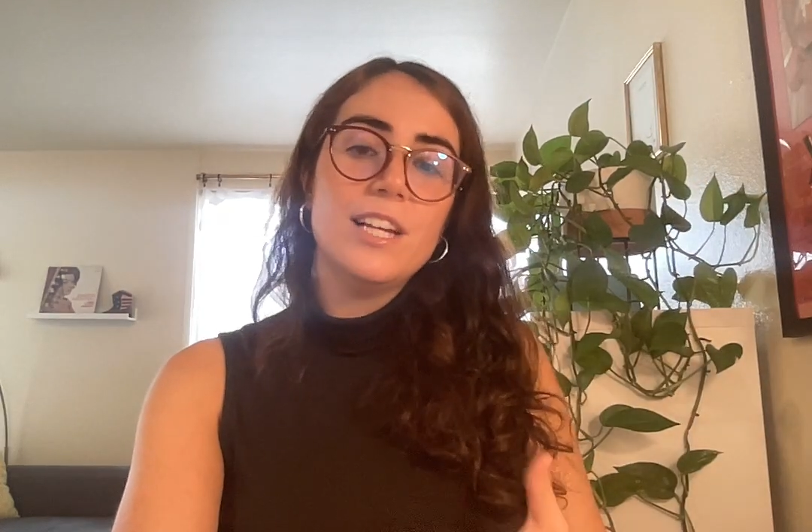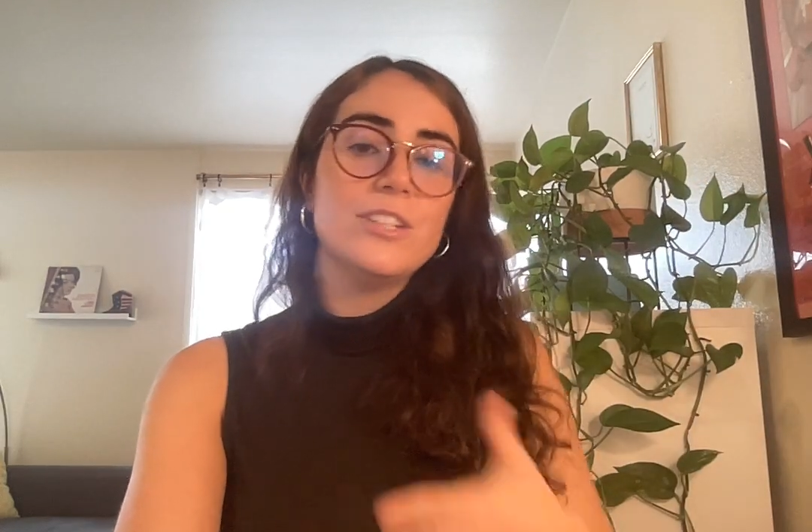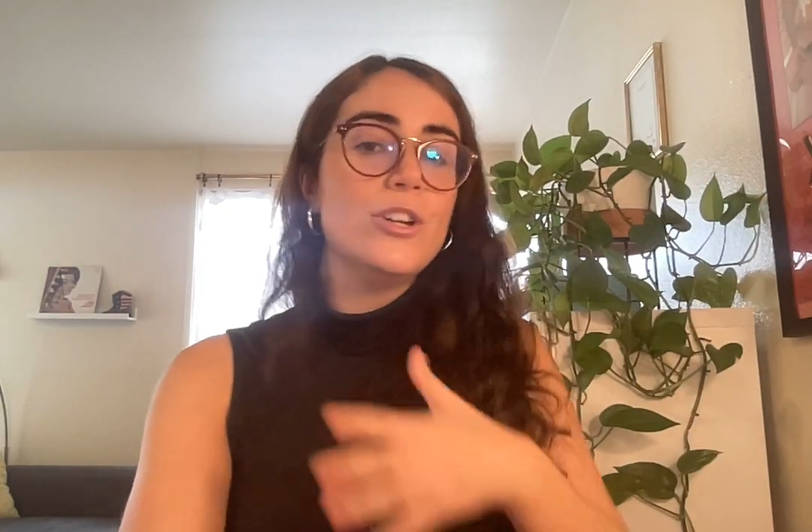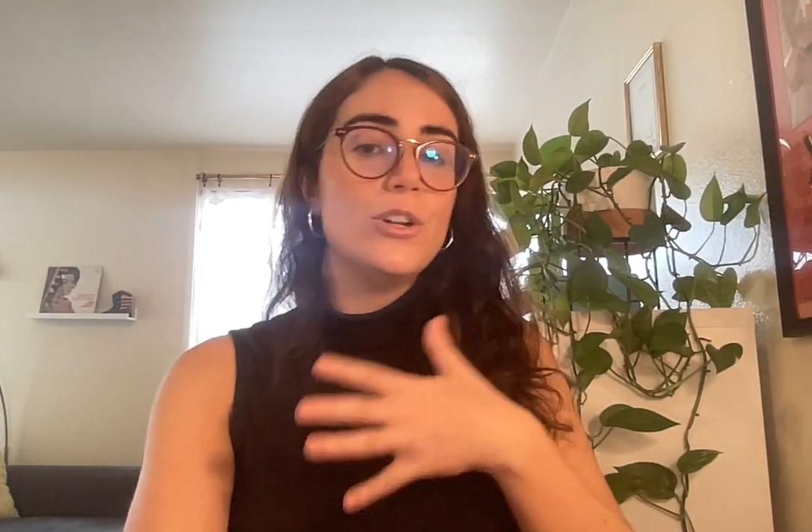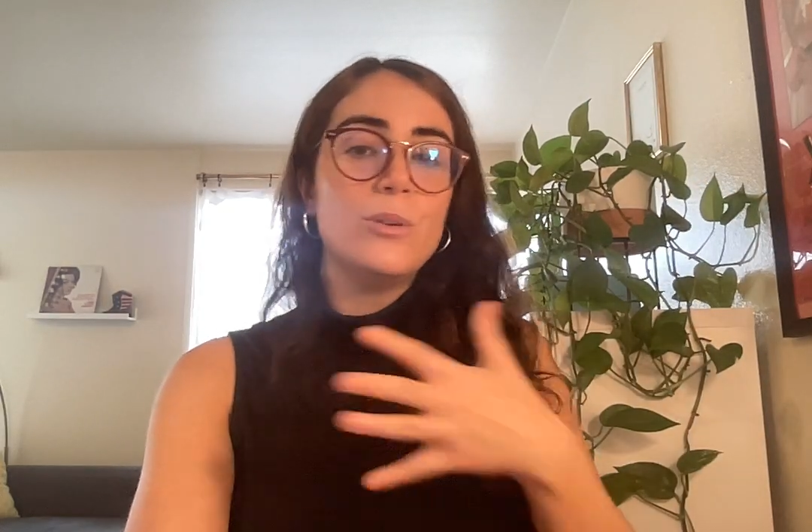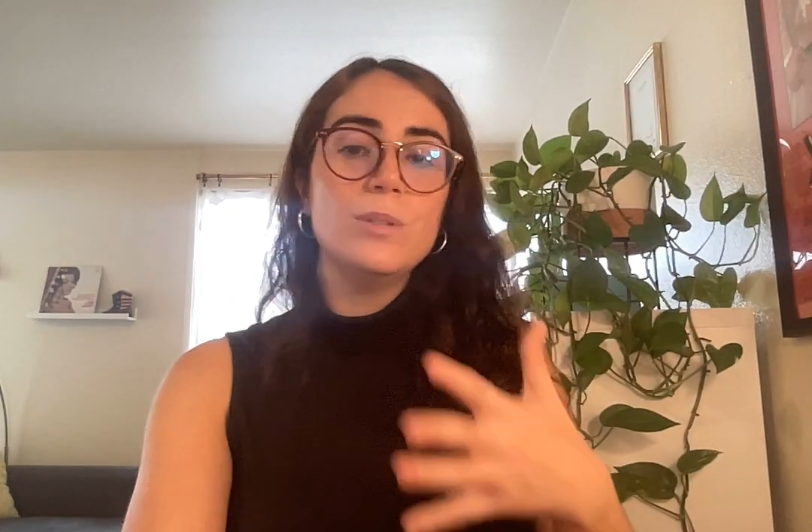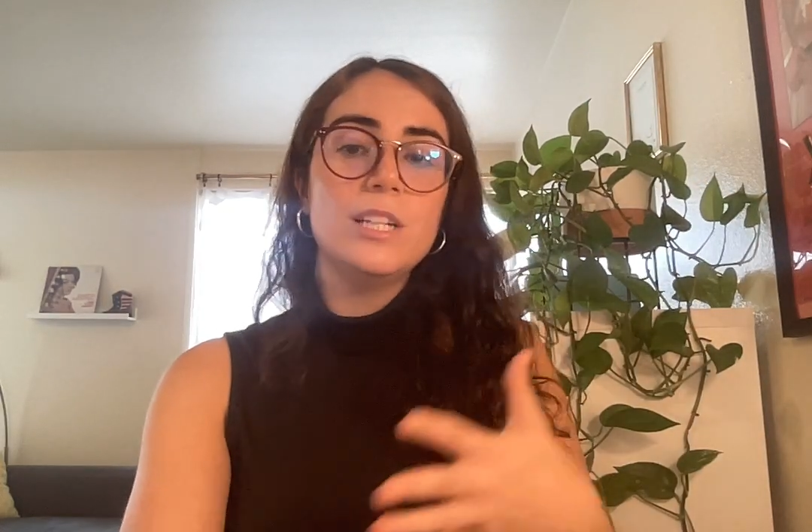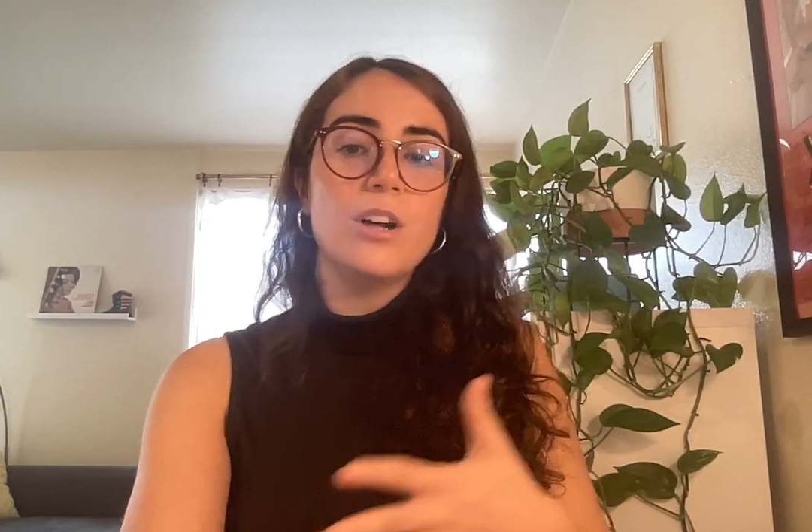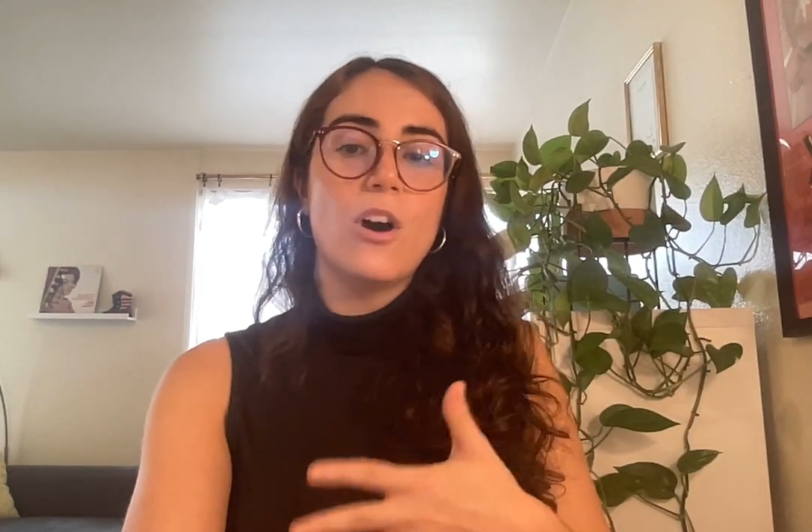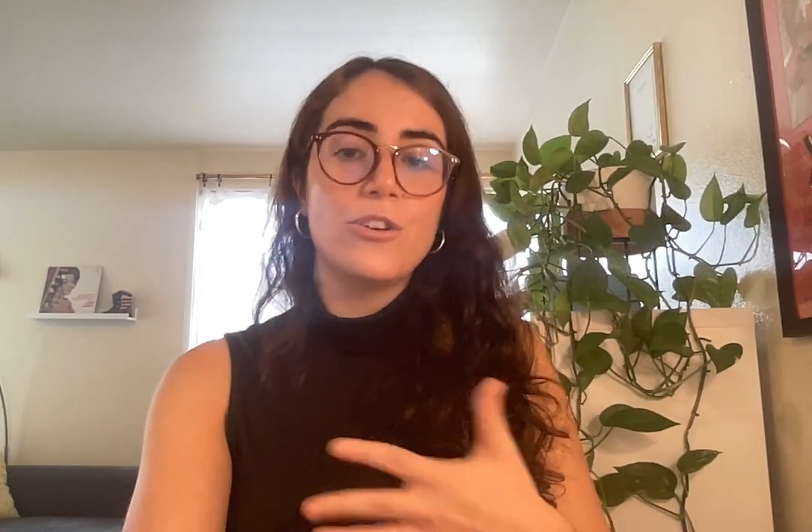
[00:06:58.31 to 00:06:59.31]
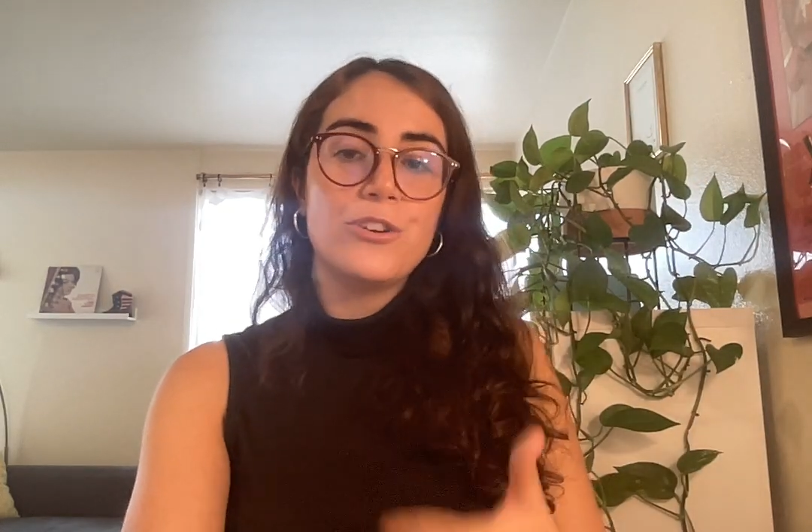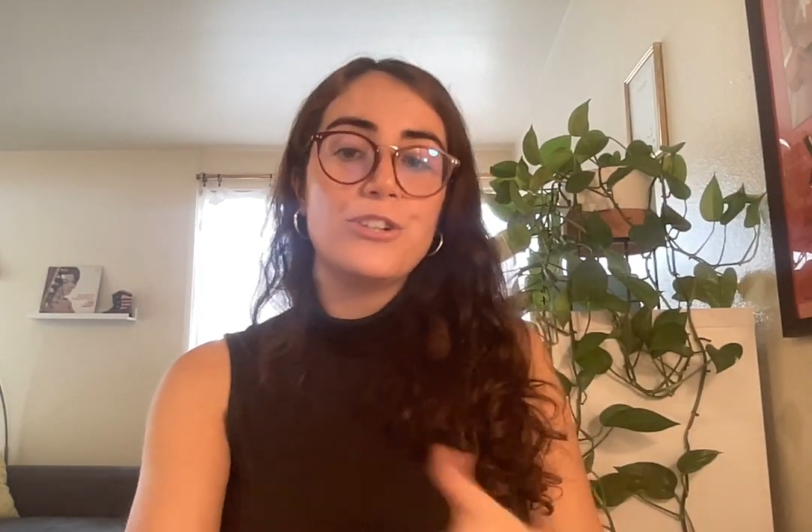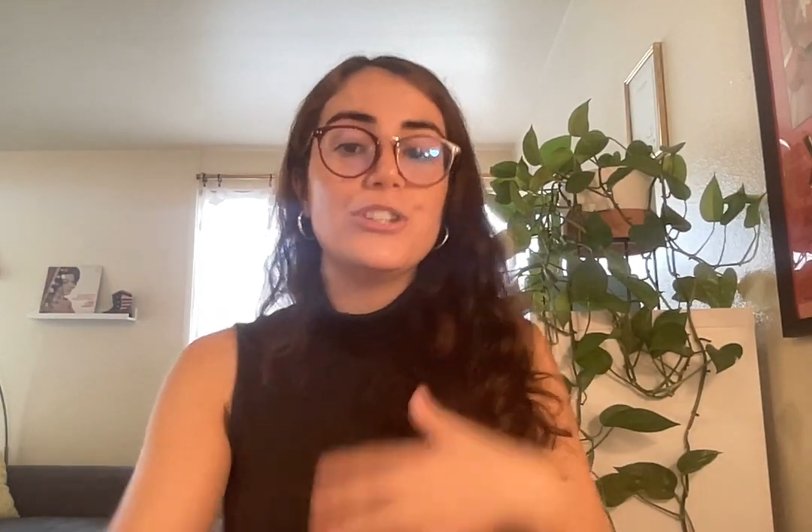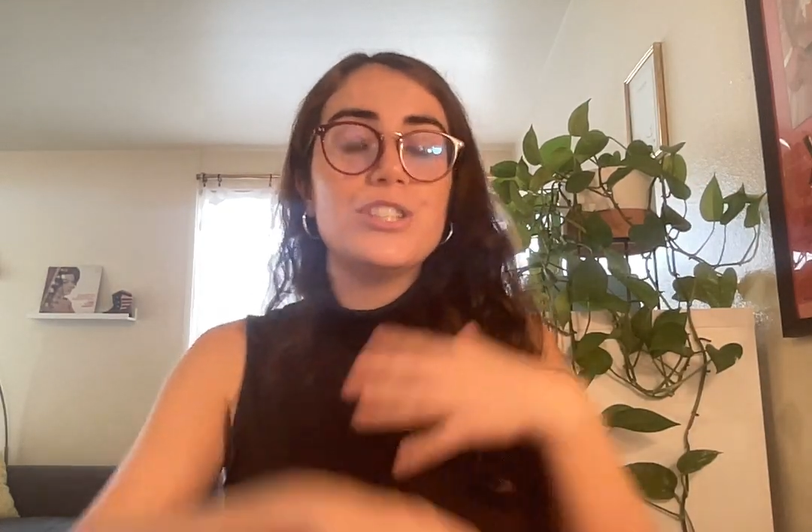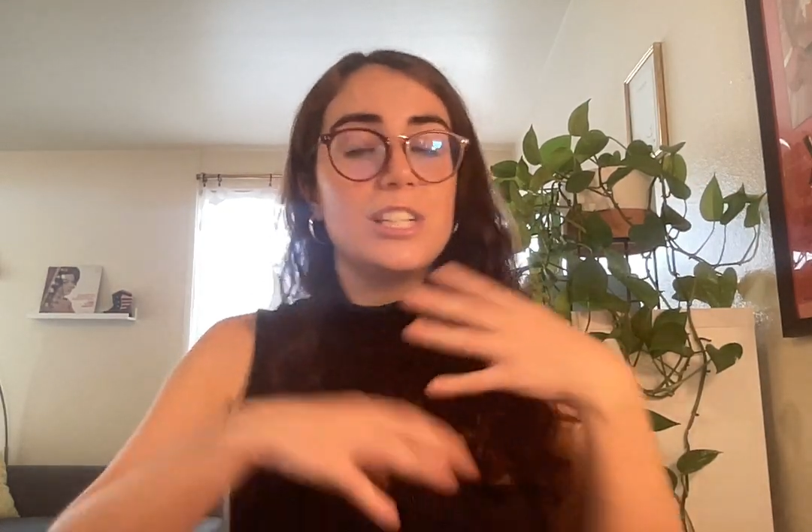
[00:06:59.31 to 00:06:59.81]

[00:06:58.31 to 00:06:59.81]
not only honors